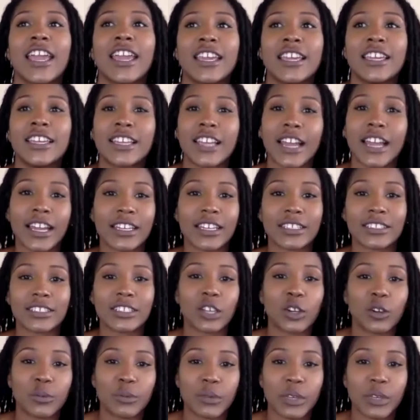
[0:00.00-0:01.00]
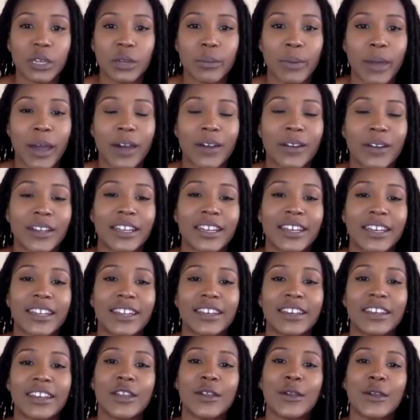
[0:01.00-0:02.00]
He kind of told me about it and
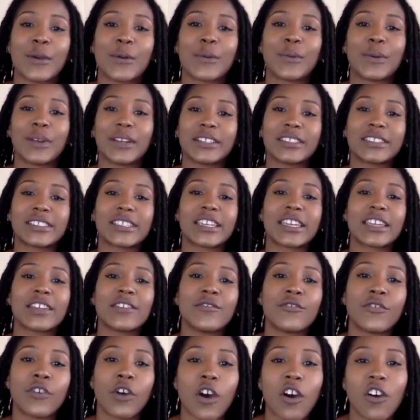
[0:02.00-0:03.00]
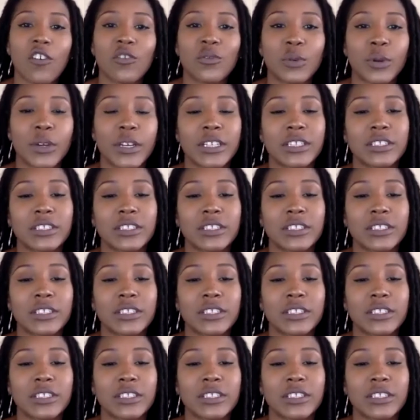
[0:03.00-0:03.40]
wanted to get involved with it.